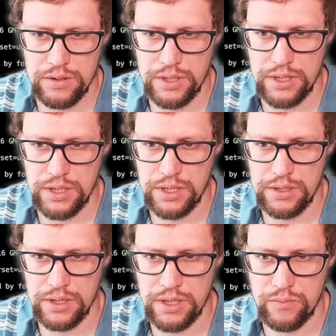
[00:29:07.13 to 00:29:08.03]

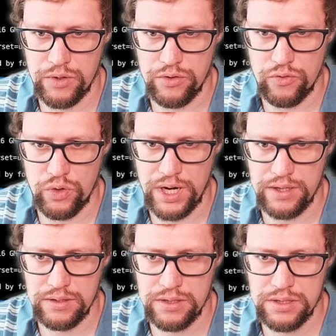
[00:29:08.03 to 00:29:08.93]
And then we're gonna
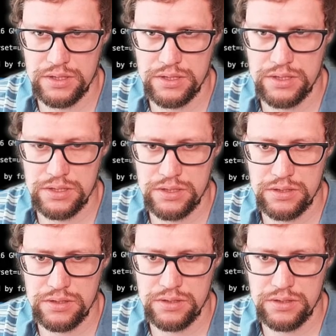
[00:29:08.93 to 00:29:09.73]
write this.